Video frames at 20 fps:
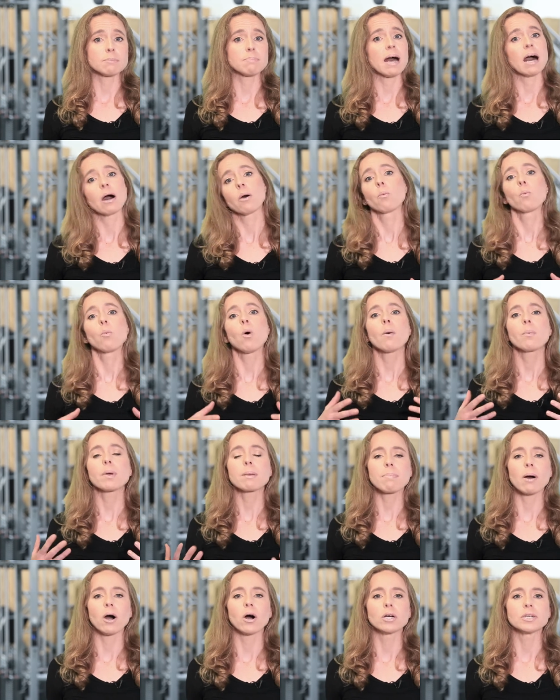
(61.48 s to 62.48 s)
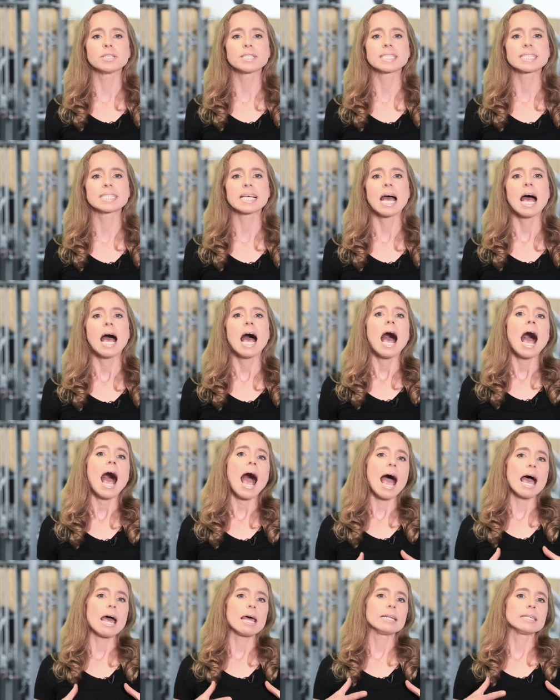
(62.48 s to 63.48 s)
about what we post
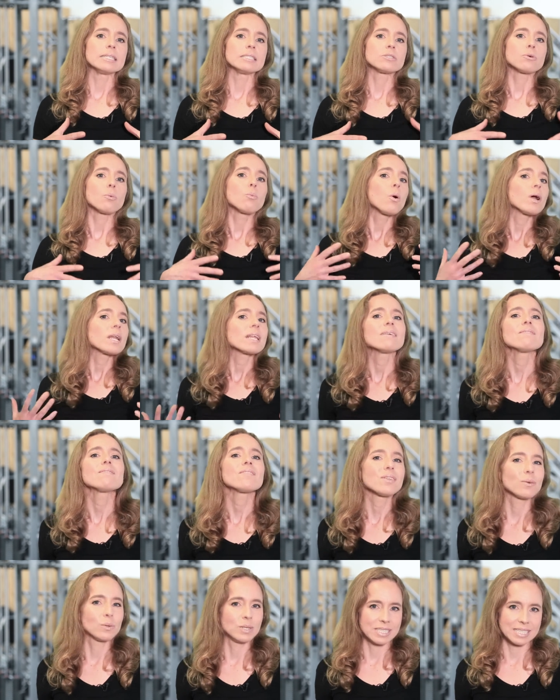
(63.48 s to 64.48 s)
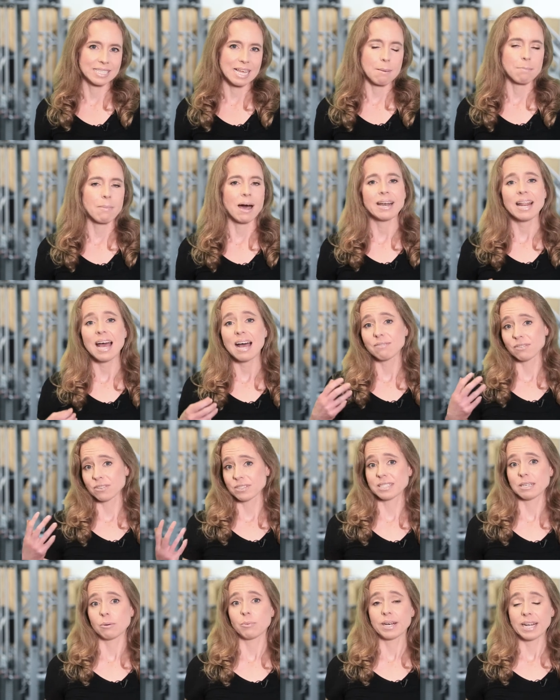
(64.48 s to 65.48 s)
and what influence that might have on
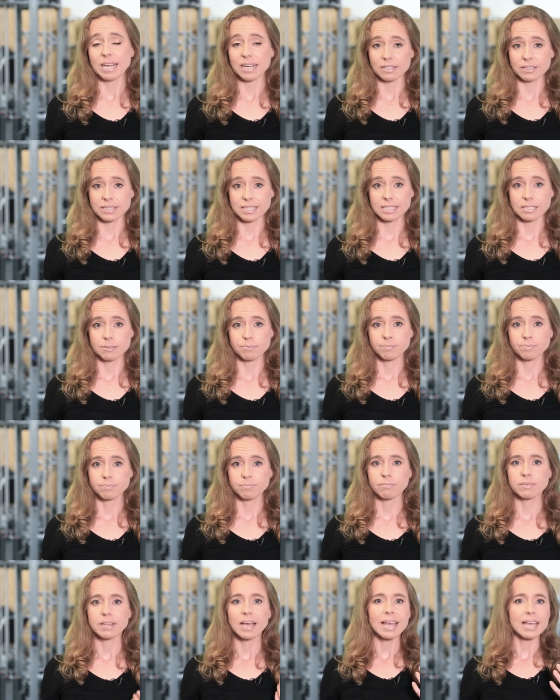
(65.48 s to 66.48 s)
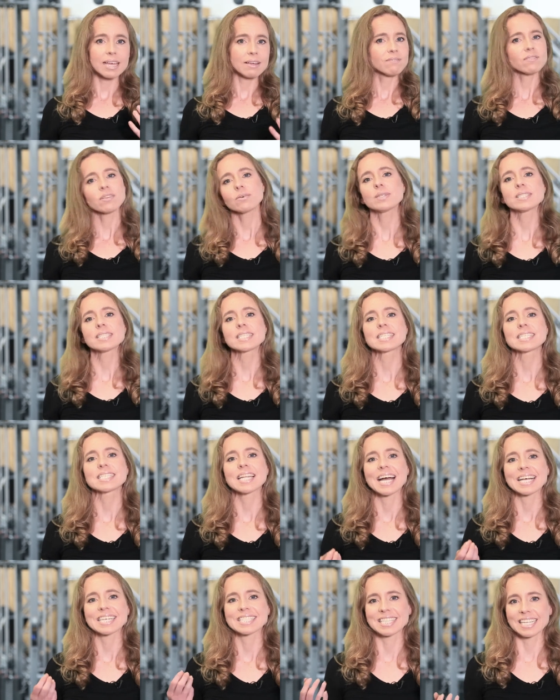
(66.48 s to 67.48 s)
someone else. Influencers
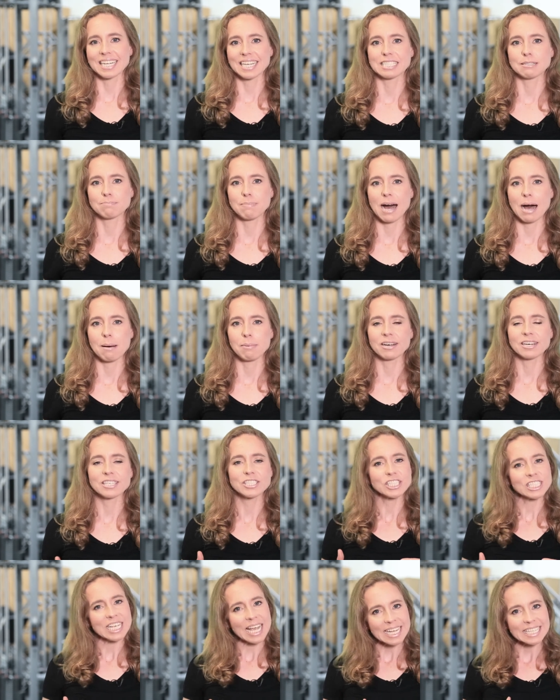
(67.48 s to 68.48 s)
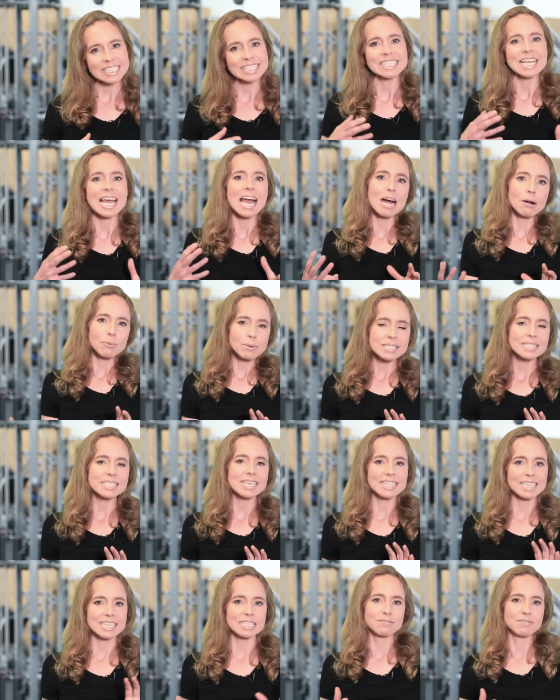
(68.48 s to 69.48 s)
like Celeste Barber are changing how we
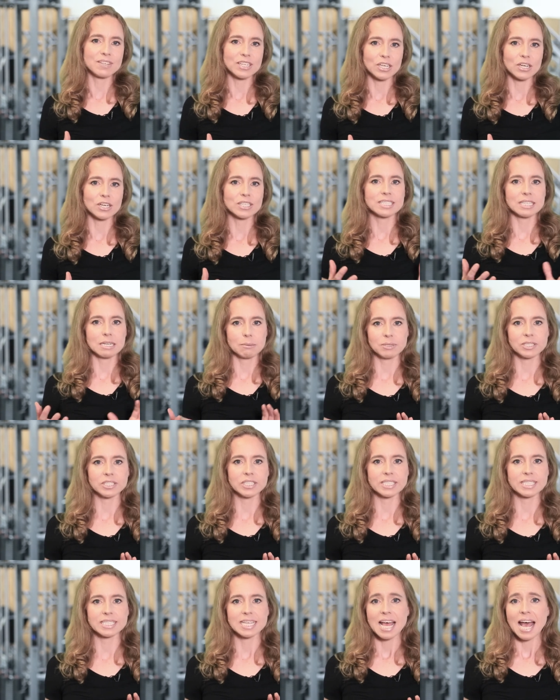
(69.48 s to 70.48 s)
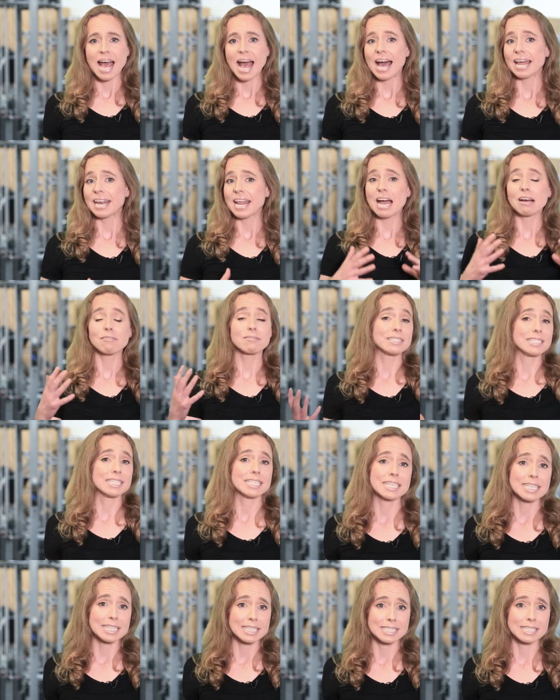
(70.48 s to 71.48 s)
see these videos and images and how
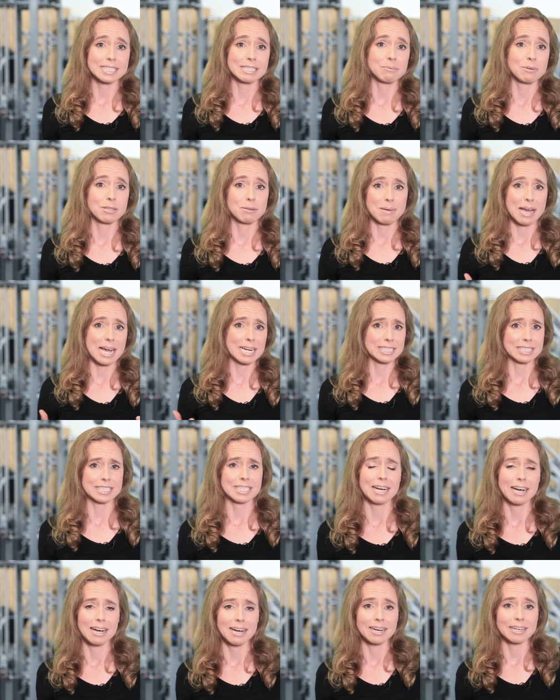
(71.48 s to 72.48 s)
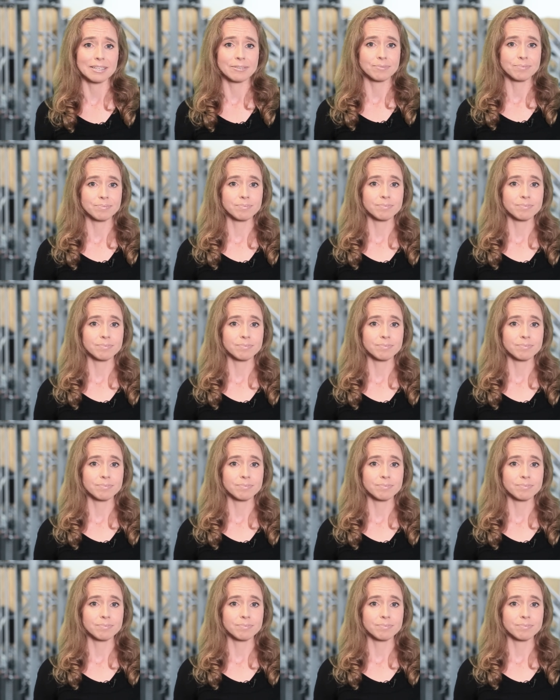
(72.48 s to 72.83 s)
ridiculous some of them actually are.